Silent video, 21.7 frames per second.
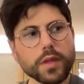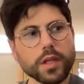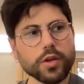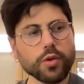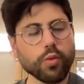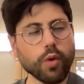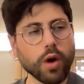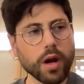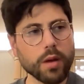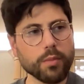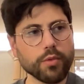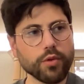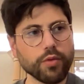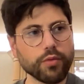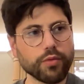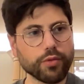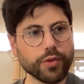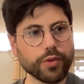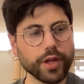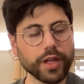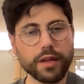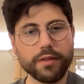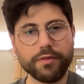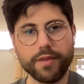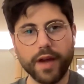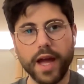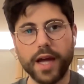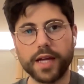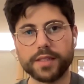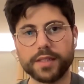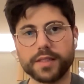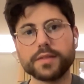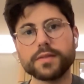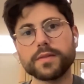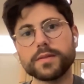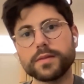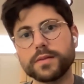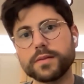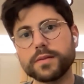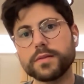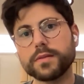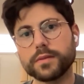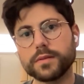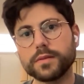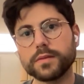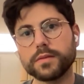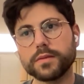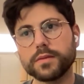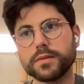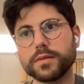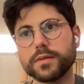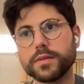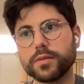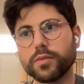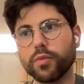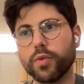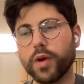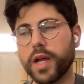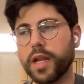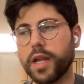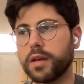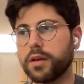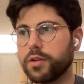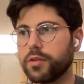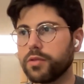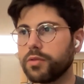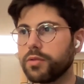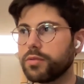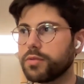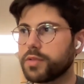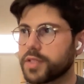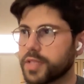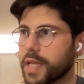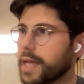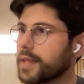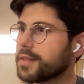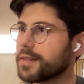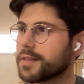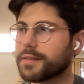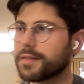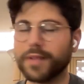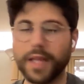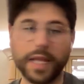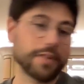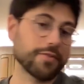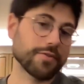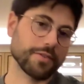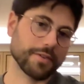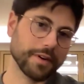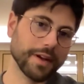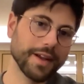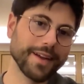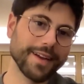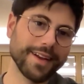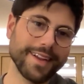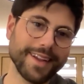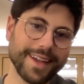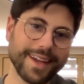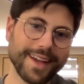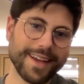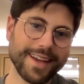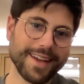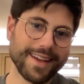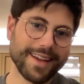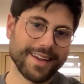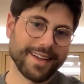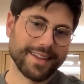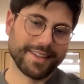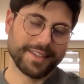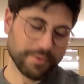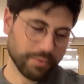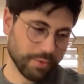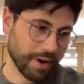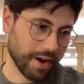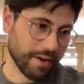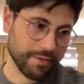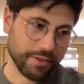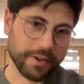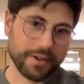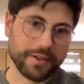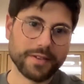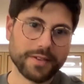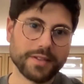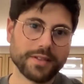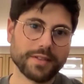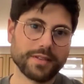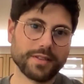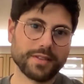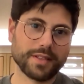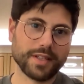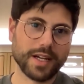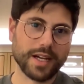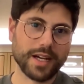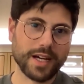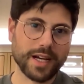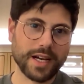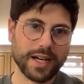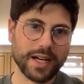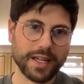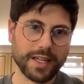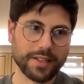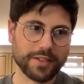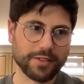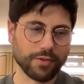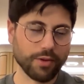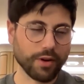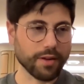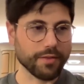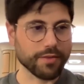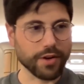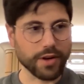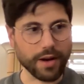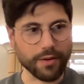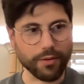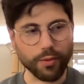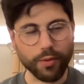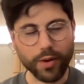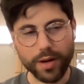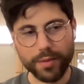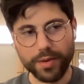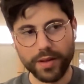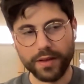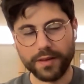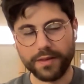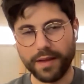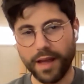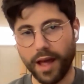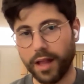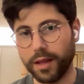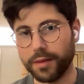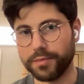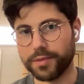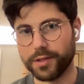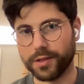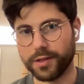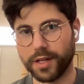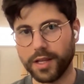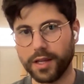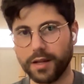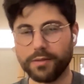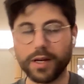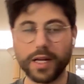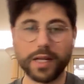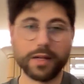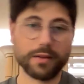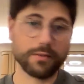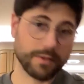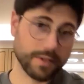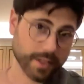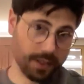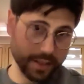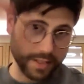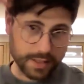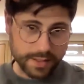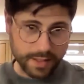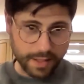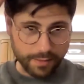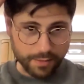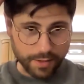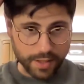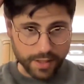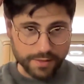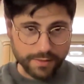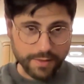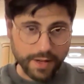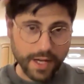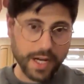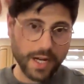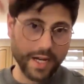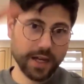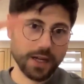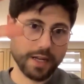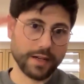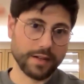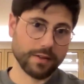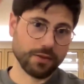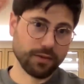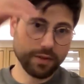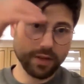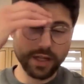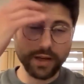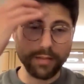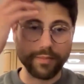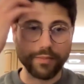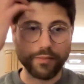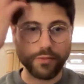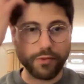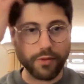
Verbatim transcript: you want to move really fast when you sense danger. it's what I've learned. Uh, it's sort of you never want to be the Taleb turkey, right? Which is everything's fine, or like a